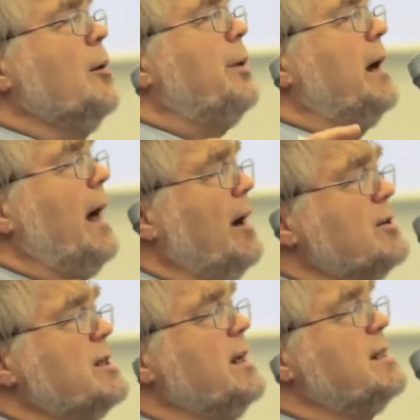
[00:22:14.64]
But
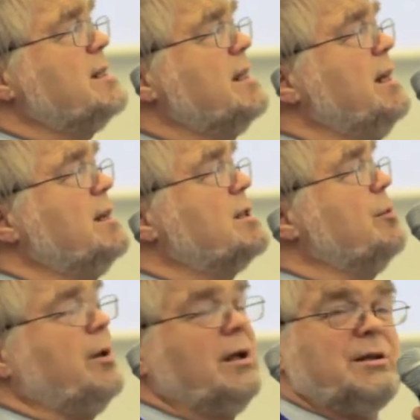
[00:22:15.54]
housing is seen as
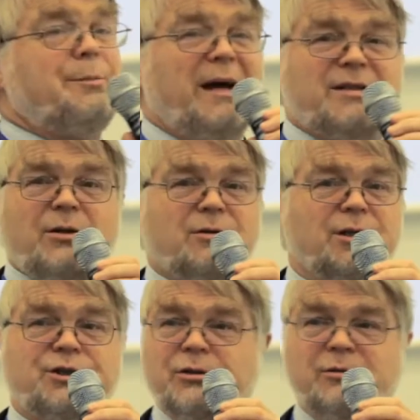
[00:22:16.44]
something to pass on
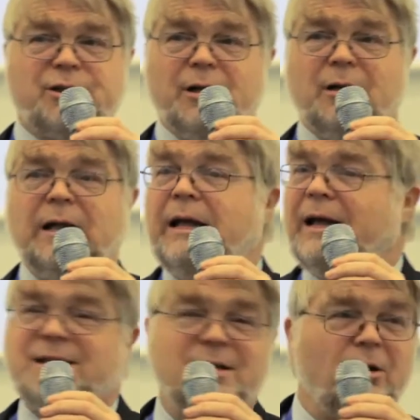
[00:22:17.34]
to children.
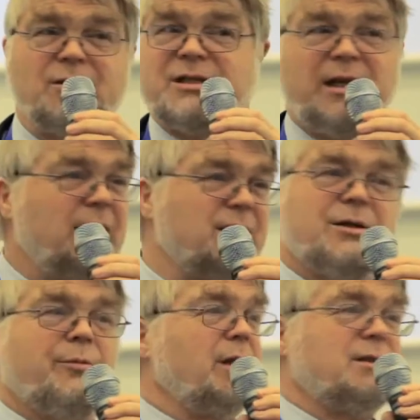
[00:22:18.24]
It's not seen as
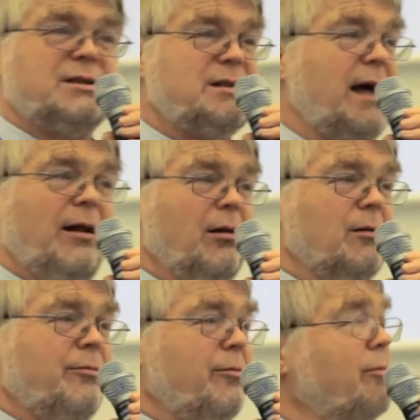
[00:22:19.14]
something to
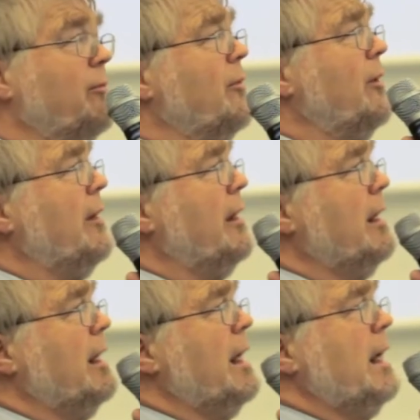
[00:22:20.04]
sell.
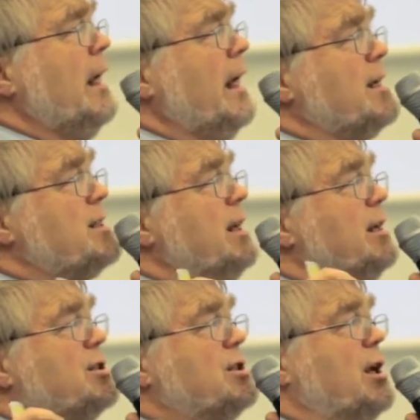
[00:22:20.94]
It's seen
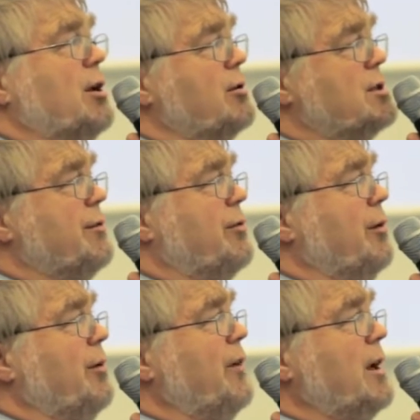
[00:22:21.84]
as security
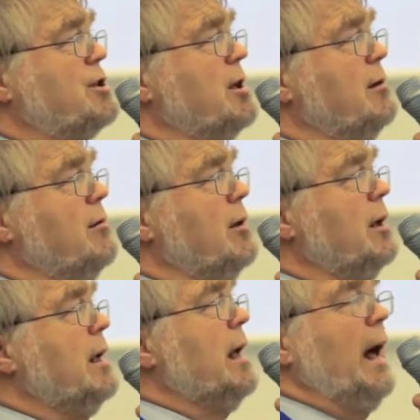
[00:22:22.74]
from eviction
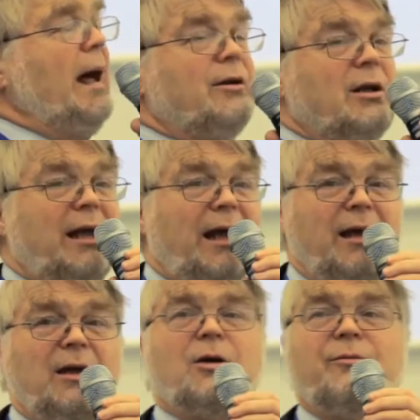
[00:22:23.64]
and an
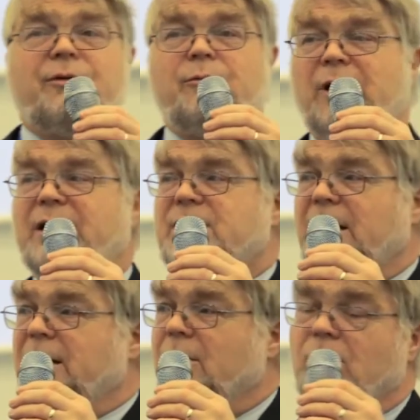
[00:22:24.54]
income from
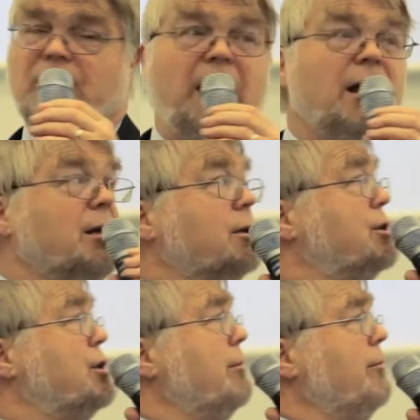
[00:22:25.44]
renting in old
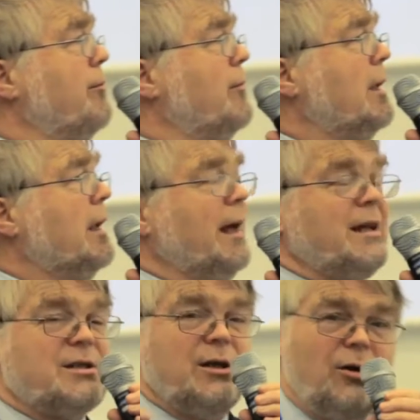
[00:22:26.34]
age.
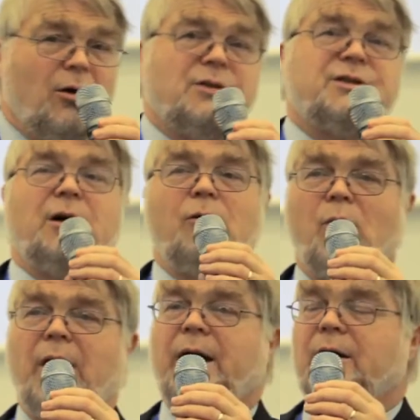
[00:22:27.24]
It's not a
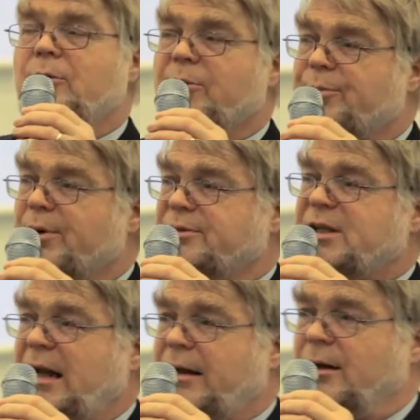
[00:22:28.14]
way up the
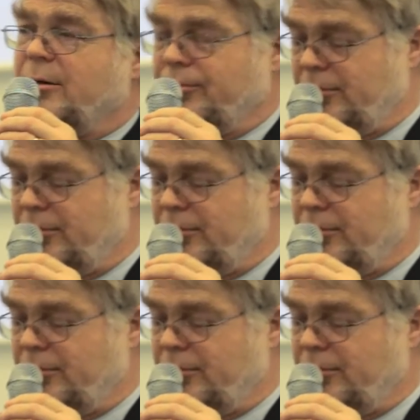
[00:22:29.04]
property ladder.